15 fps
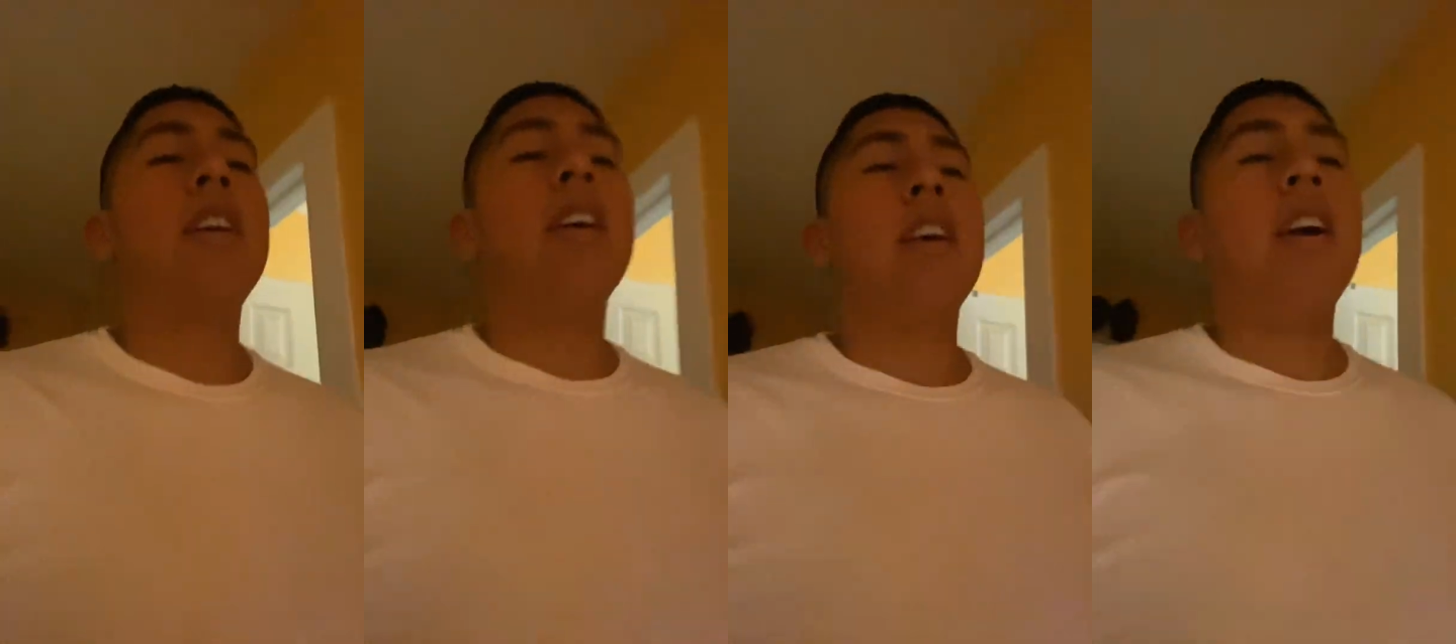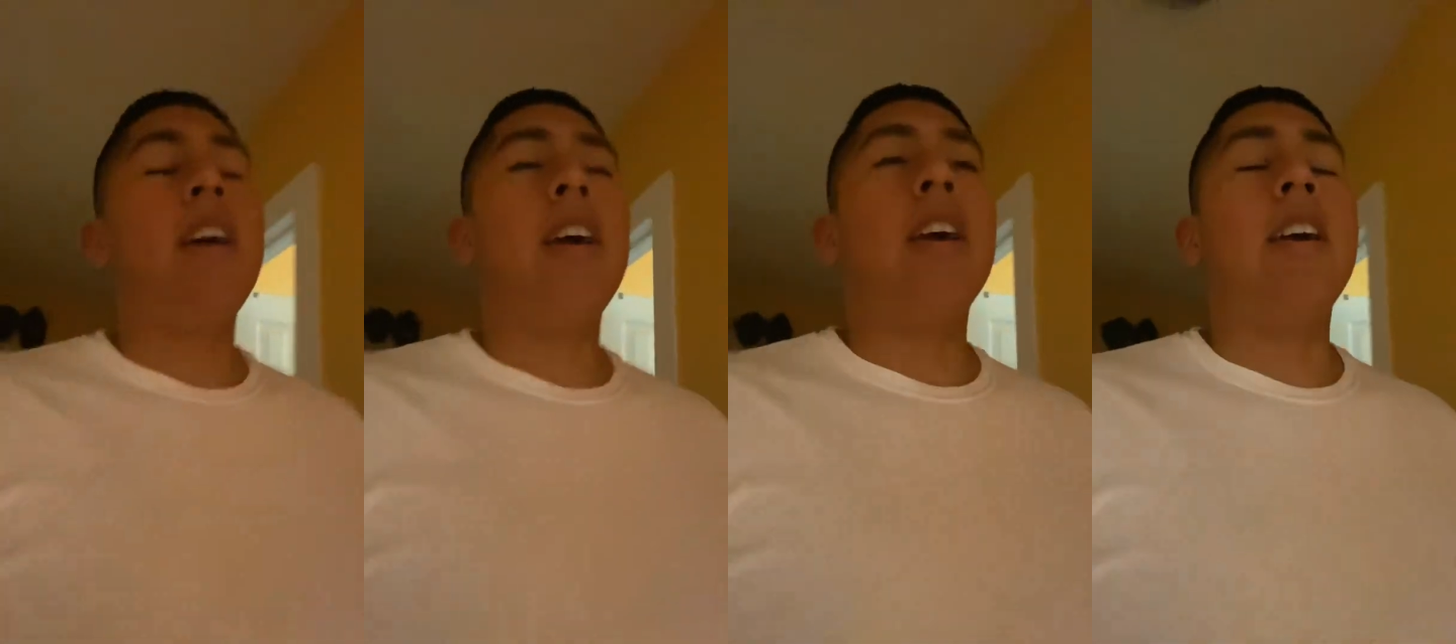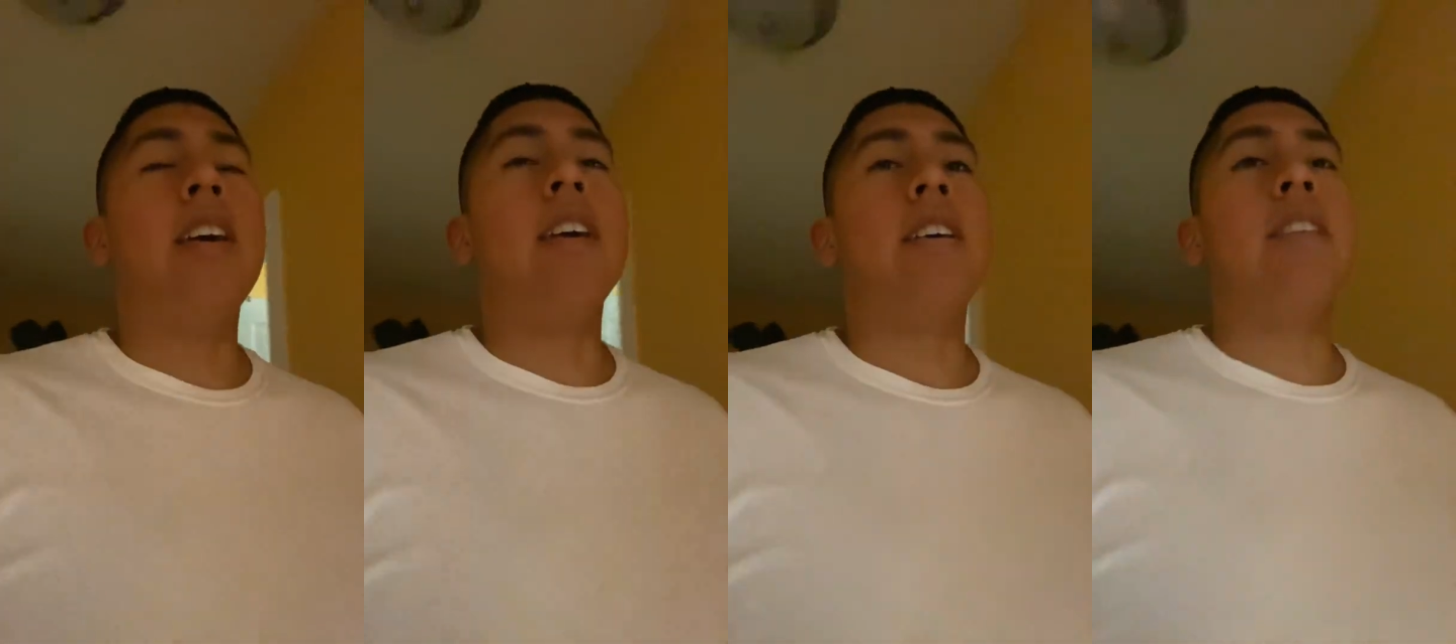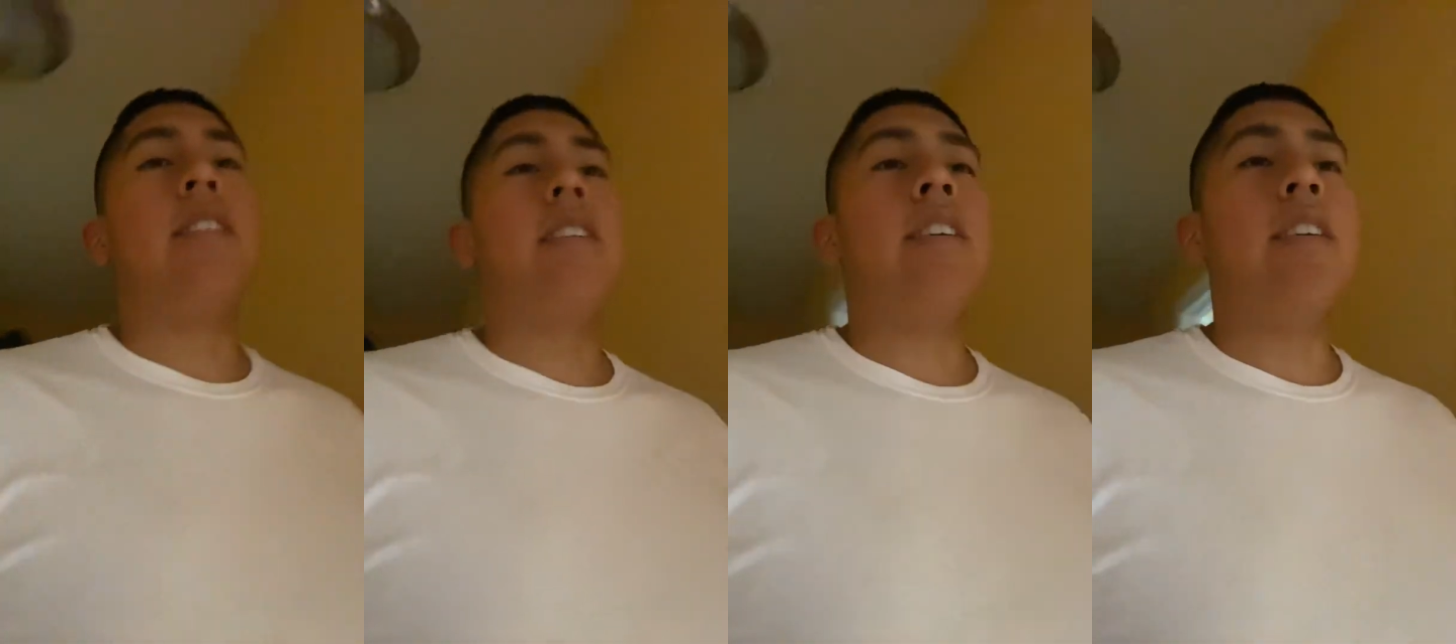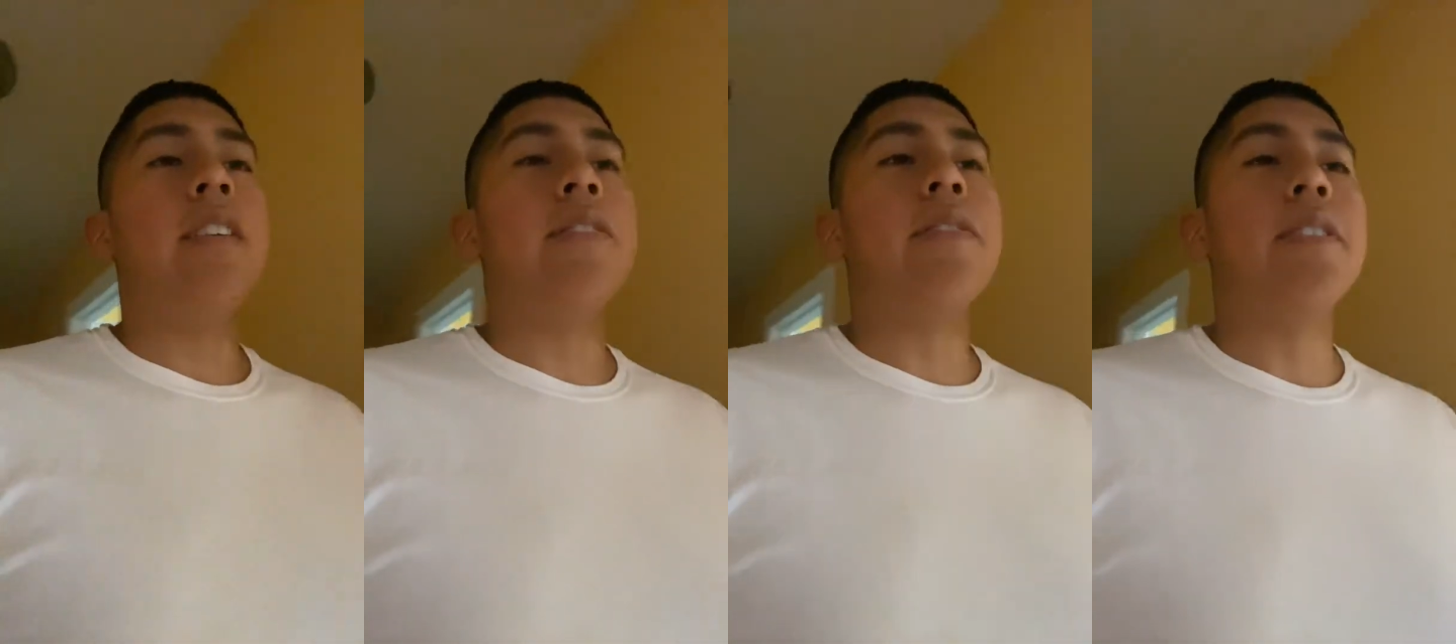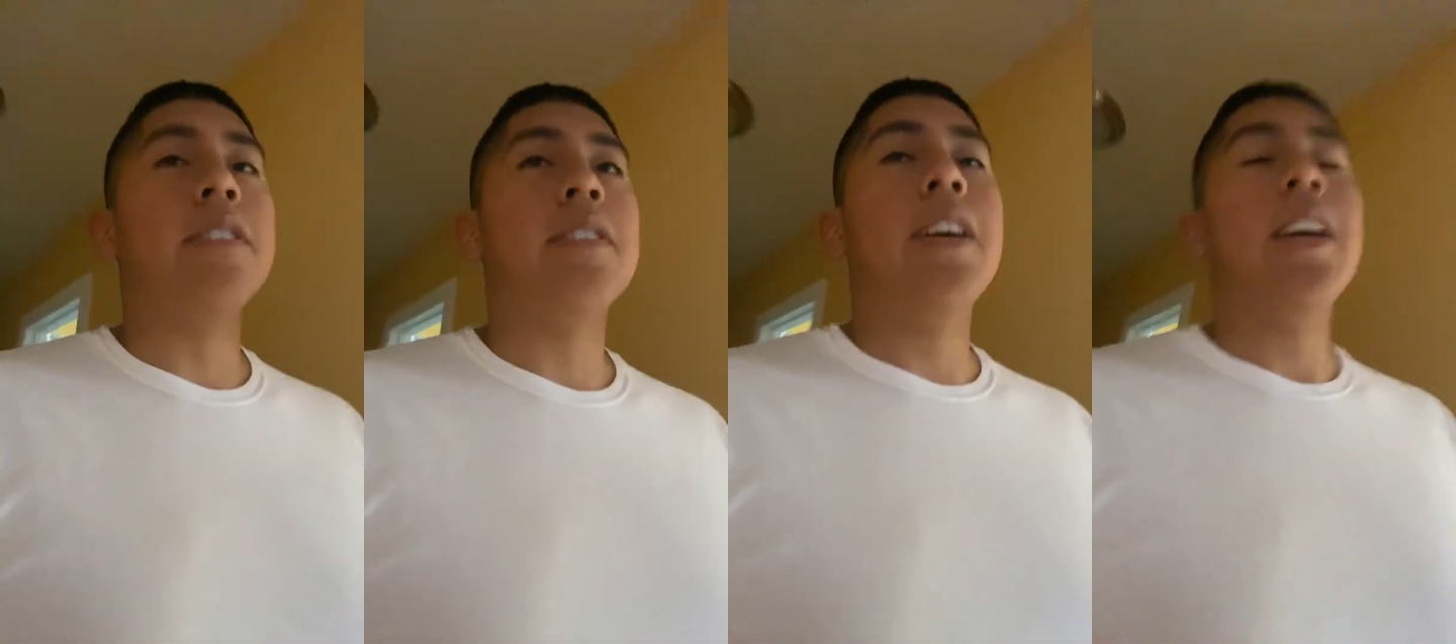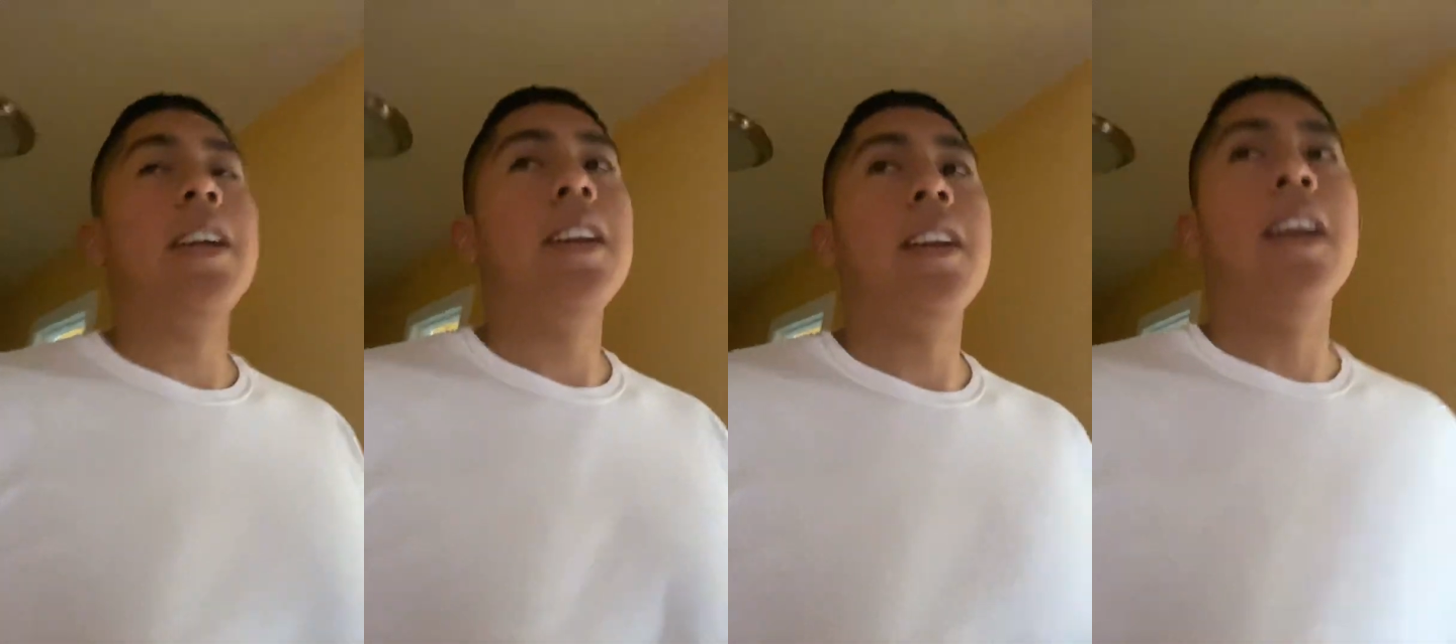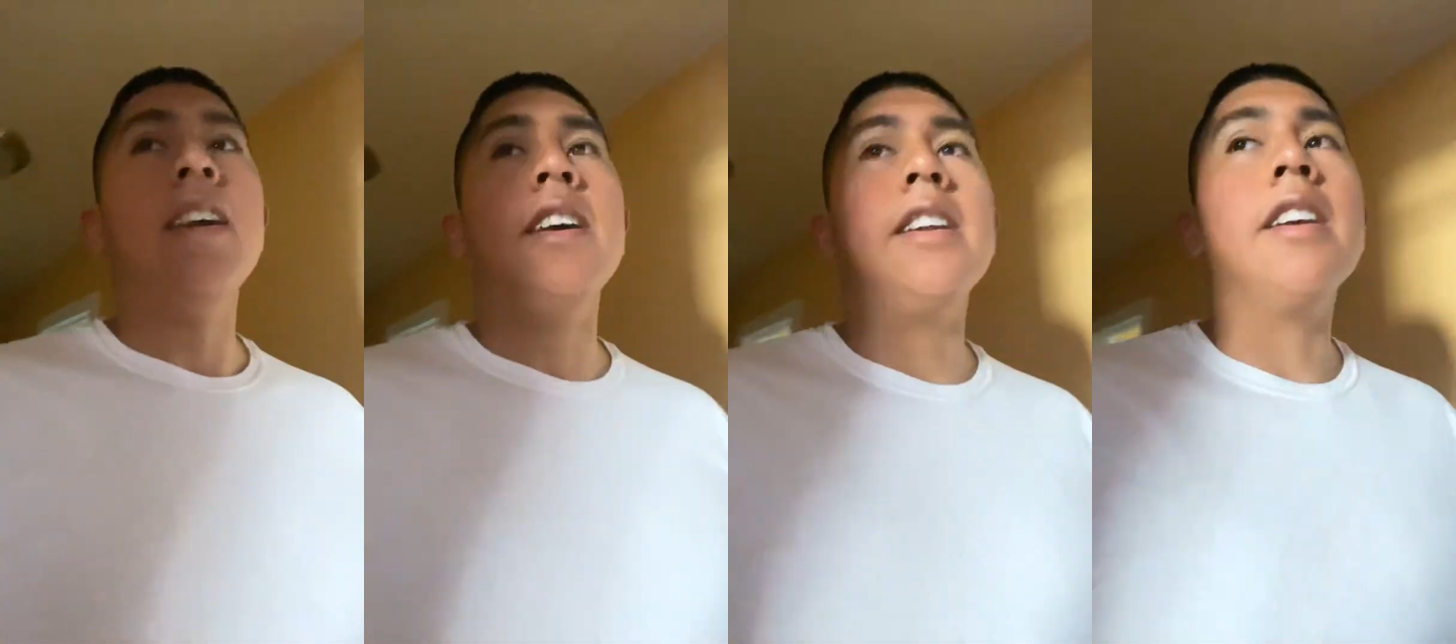and if you're getting
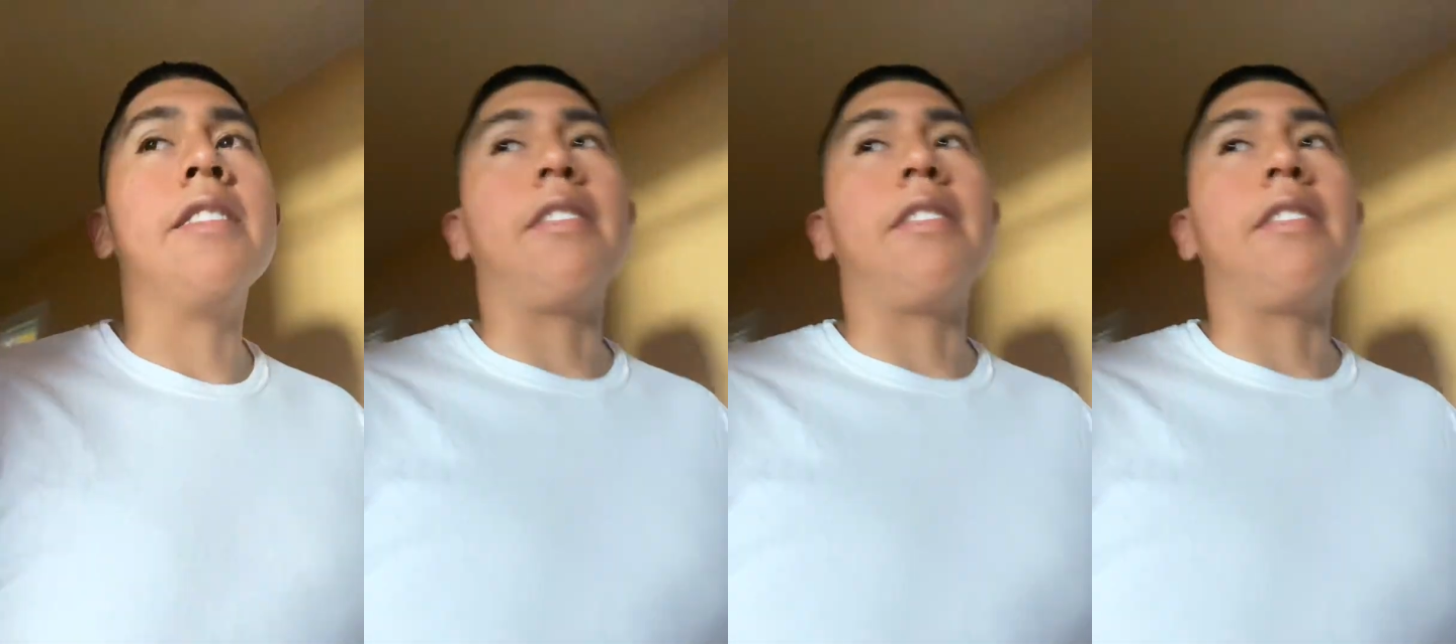like enough